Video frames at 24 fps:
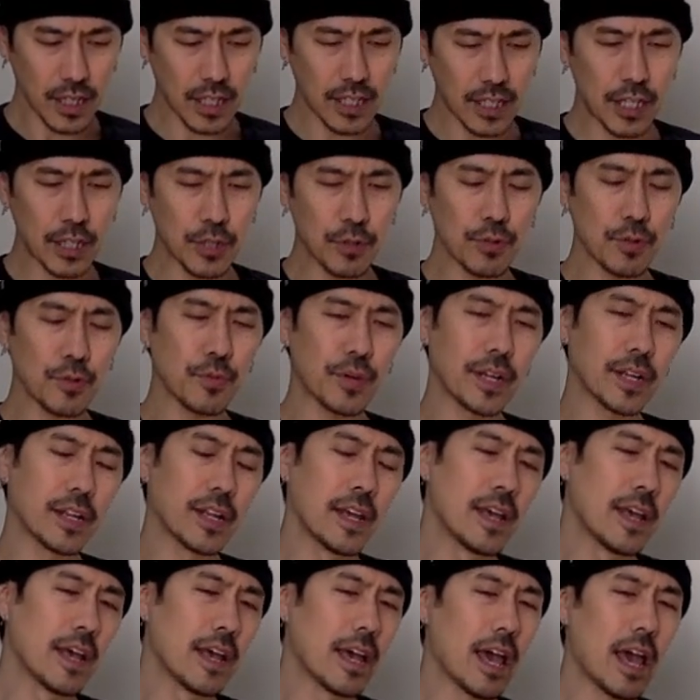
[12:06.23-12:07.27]
This was when
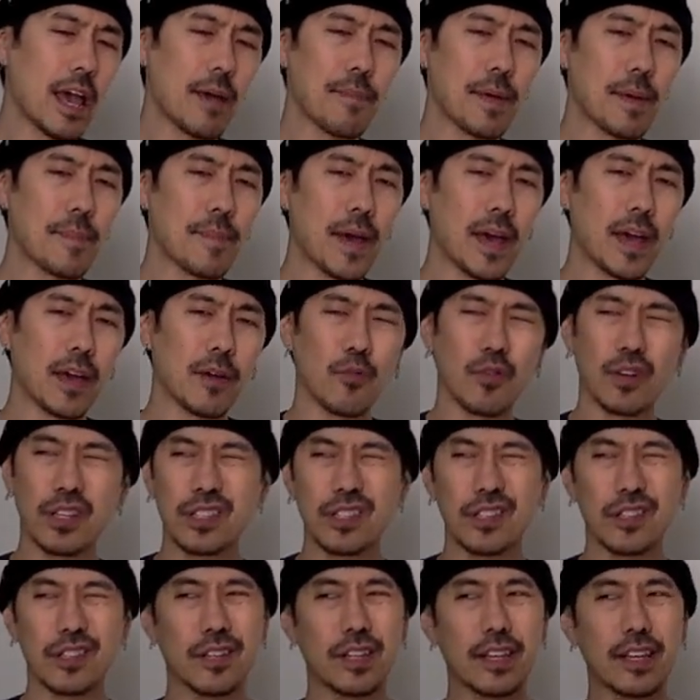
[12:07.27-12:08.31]
MMA
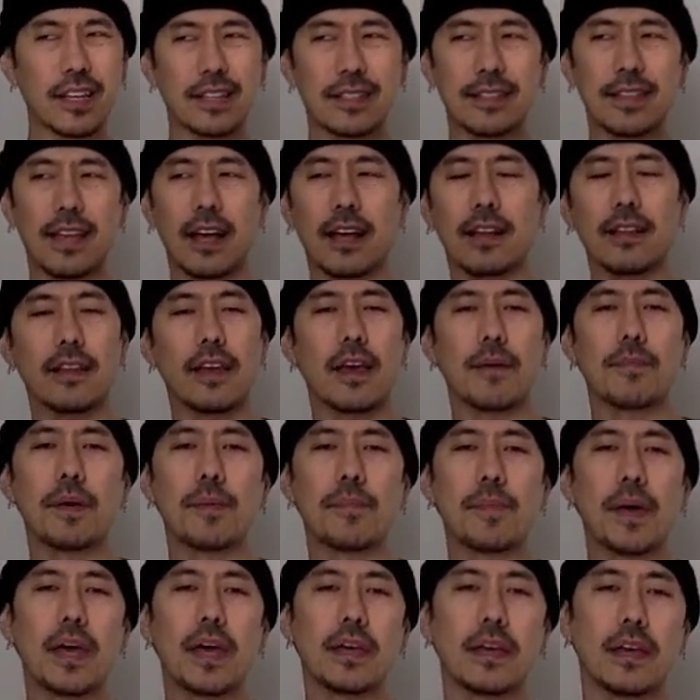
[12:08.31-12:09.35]
wasn't exactly
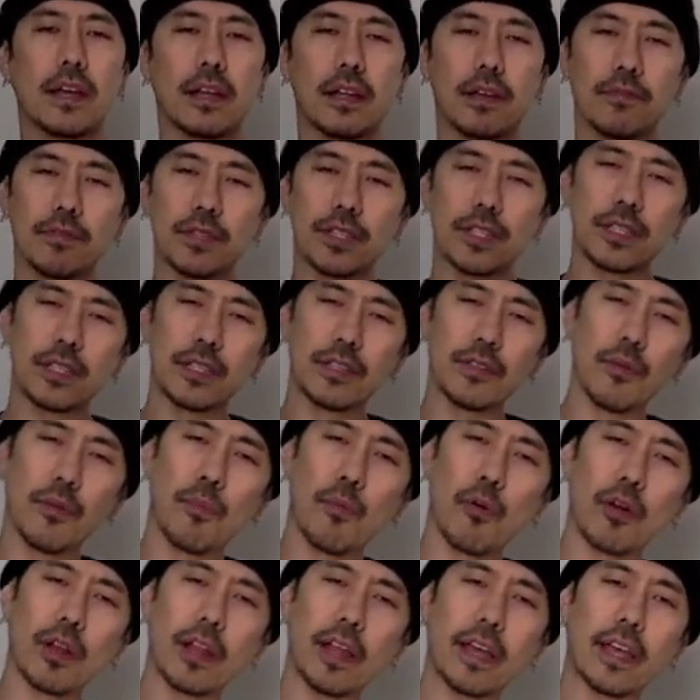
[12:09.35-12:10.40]
MMA yet. It was still
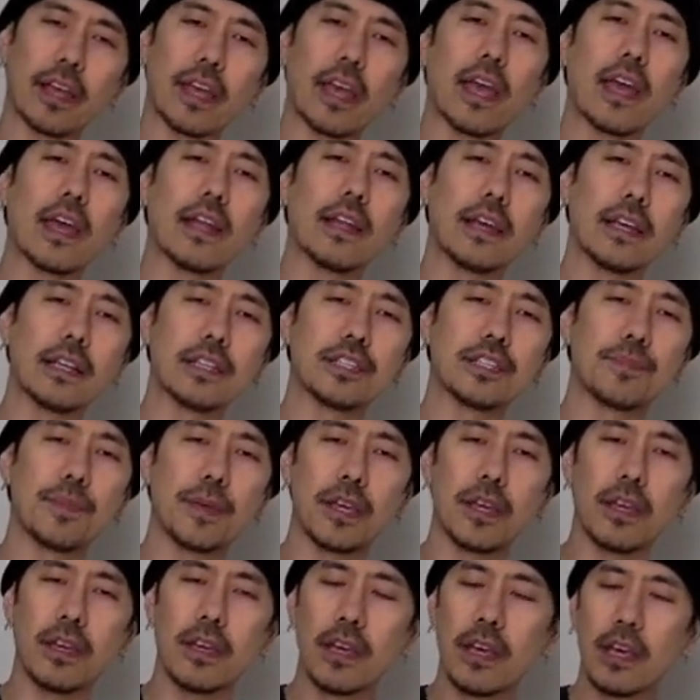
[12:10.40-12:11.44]
more like
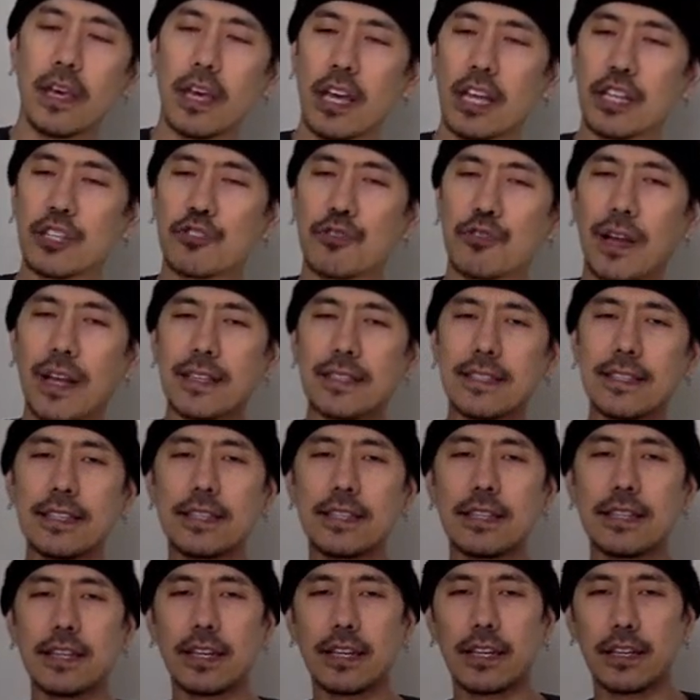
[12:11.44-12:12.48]
NHB and
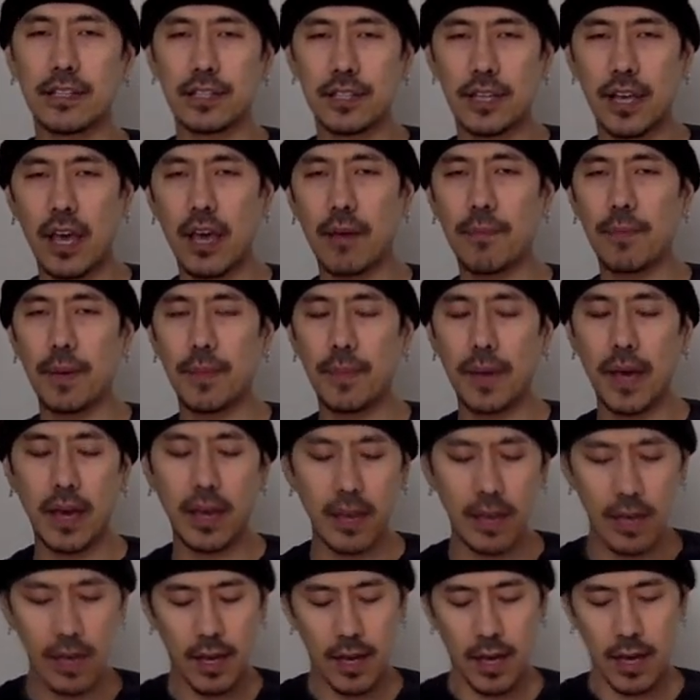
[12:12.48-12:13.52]
transitioning into
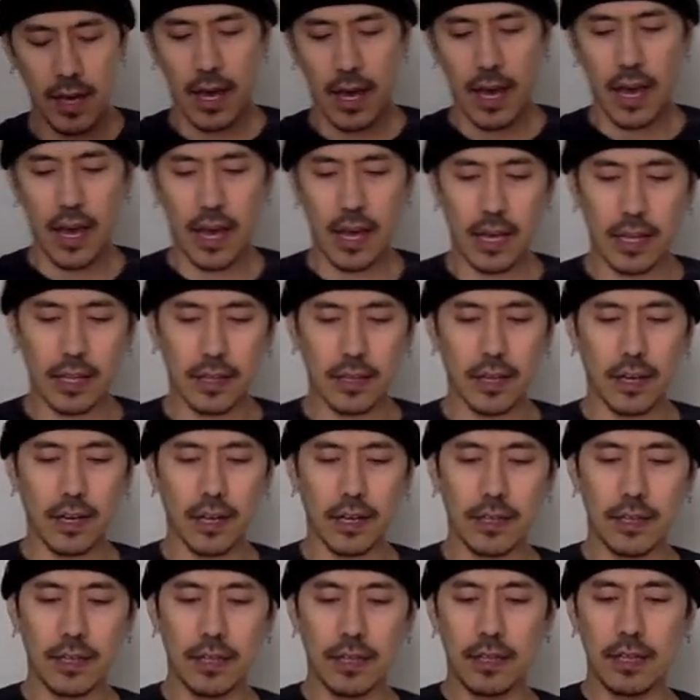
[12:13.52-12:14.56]
MMA. And
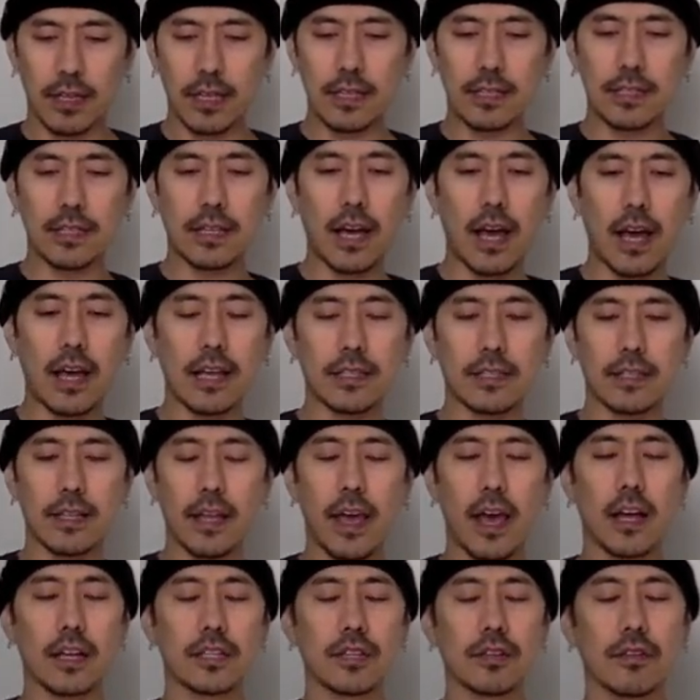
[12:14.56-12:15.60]
uh, these guys,
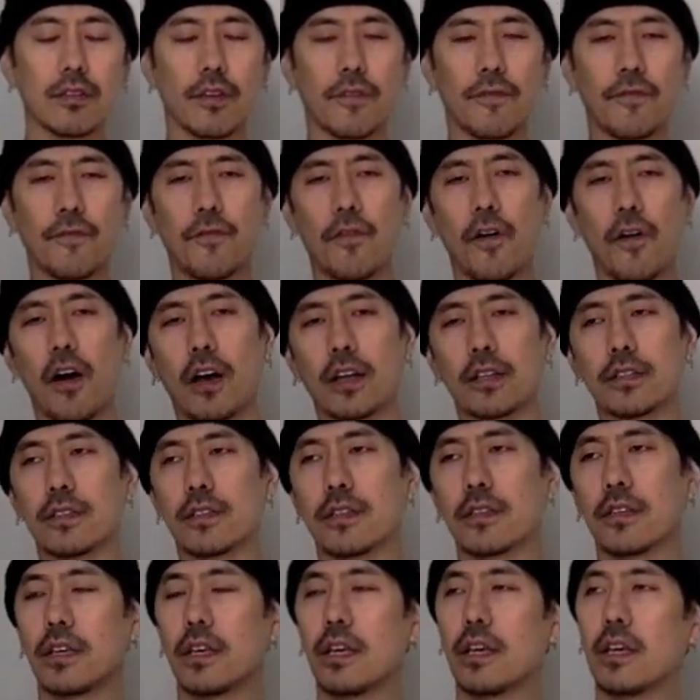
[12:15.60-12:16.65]
they actually fought
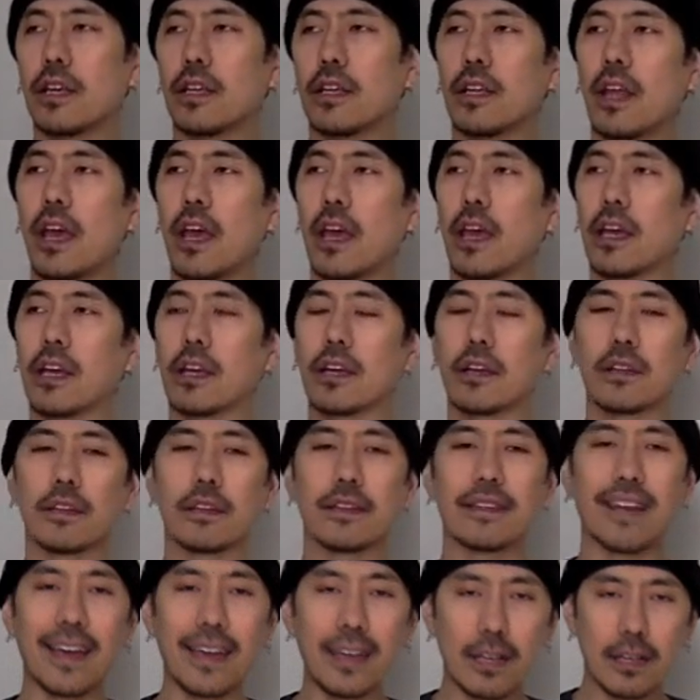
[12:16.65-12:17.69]
in a
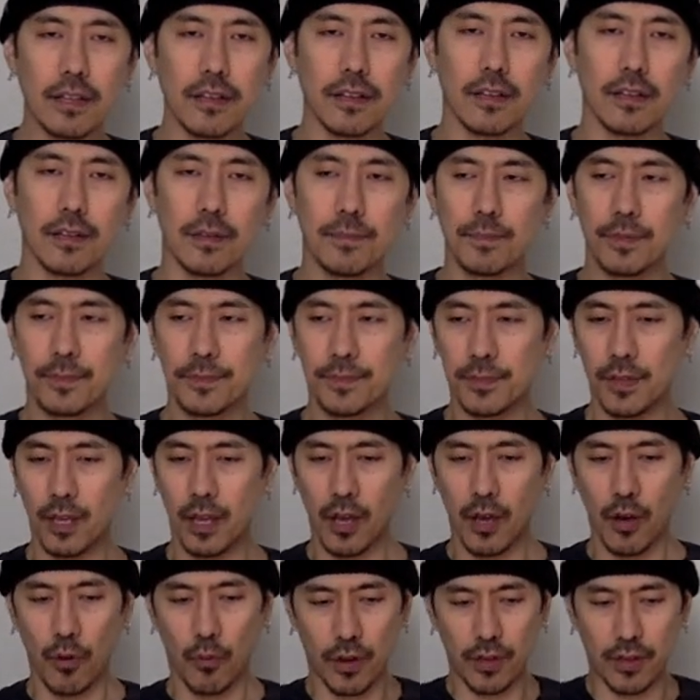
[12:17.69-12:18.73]
nightclub
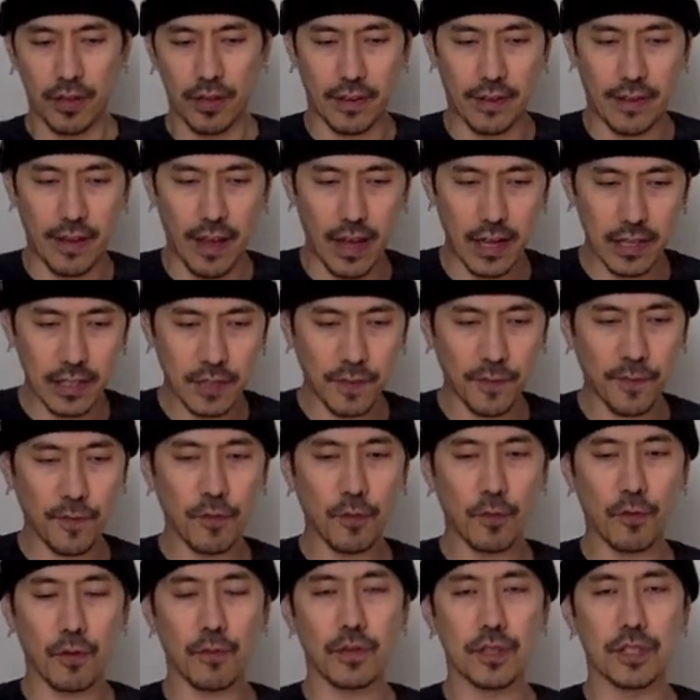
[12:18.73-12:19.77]
where the dance
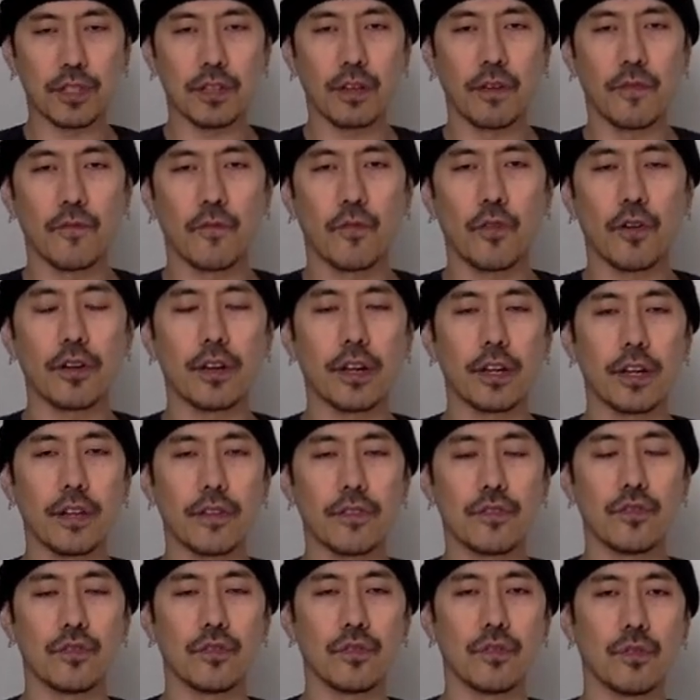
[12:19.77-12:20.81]
floor was converted
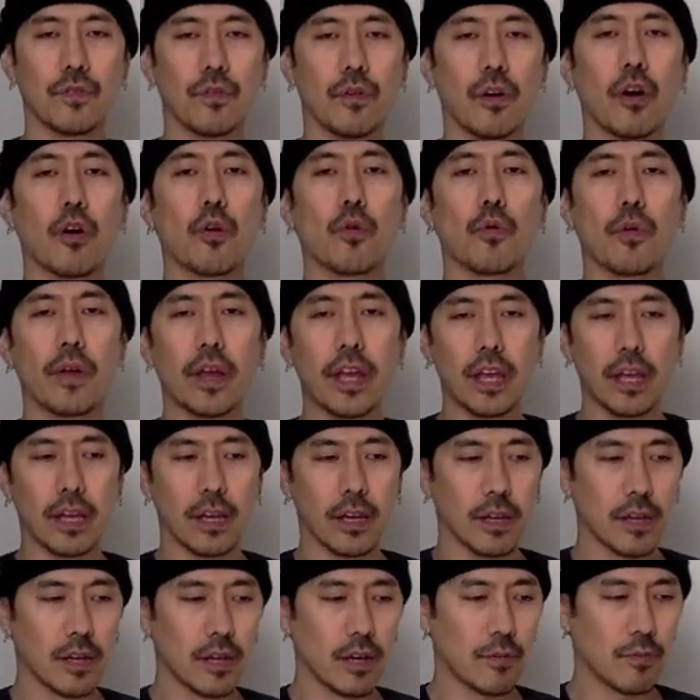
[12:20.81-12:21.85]
into a ring
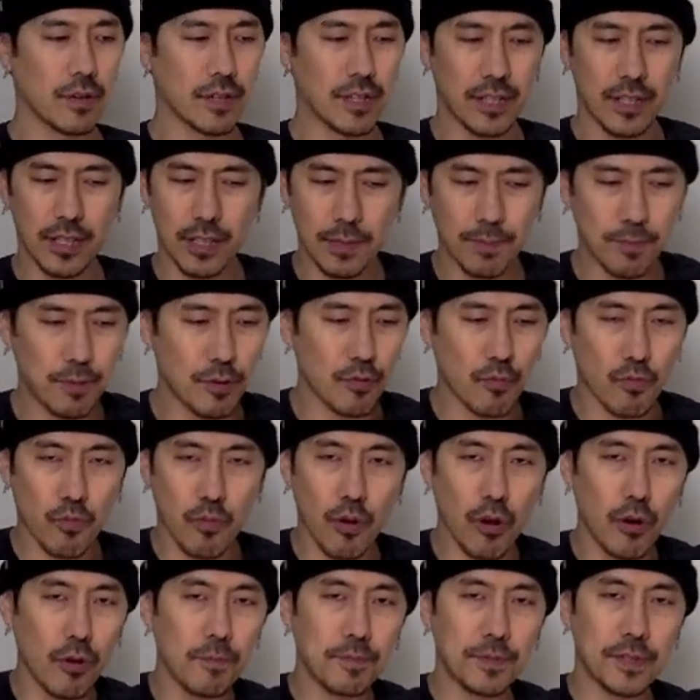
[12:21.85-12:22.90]
where they just put
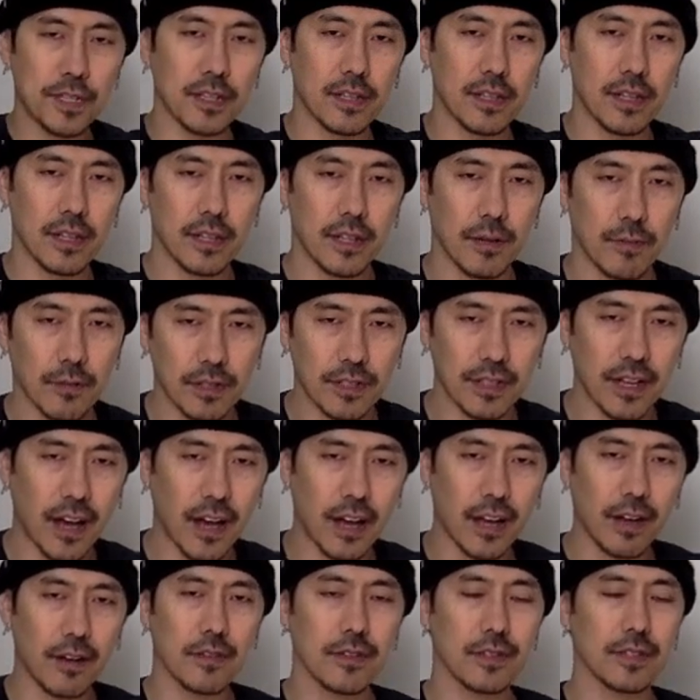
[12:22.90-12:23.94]
ropes and there were
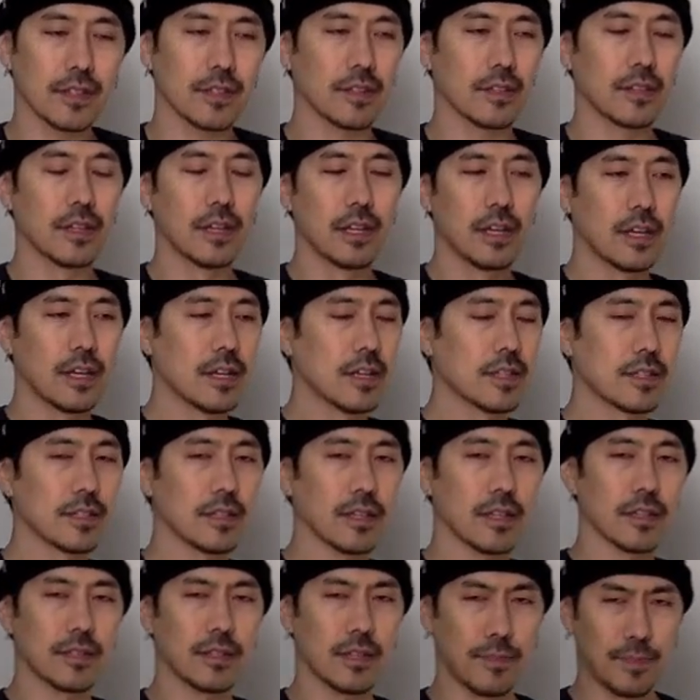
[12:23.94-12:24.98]
tires and
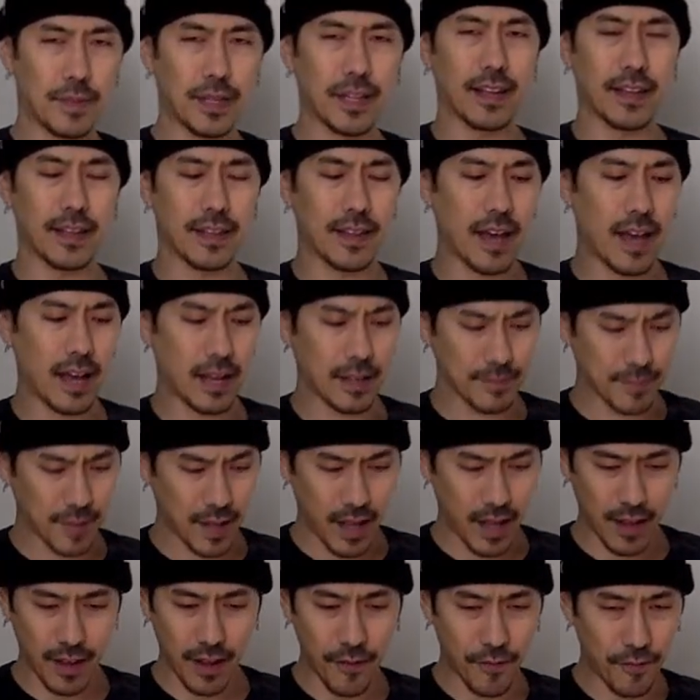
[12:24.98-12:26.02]
something like that.
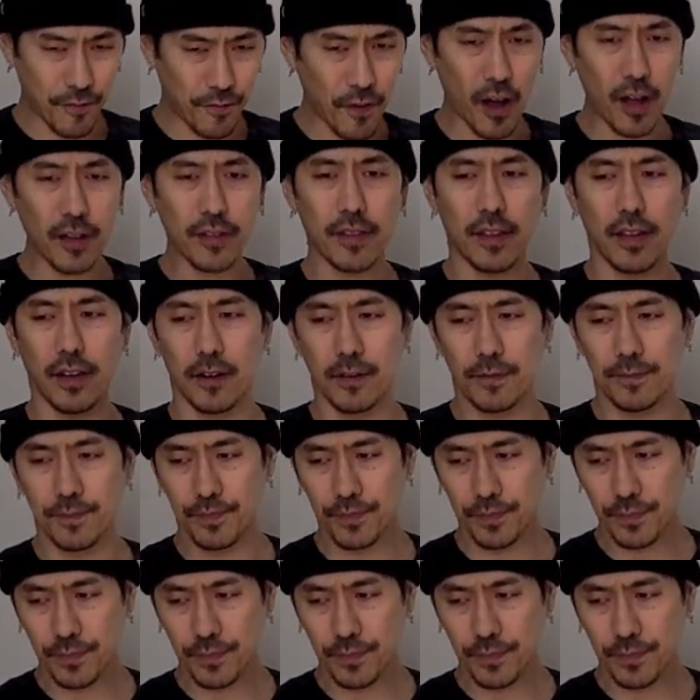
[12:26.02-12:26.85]
And they fought there.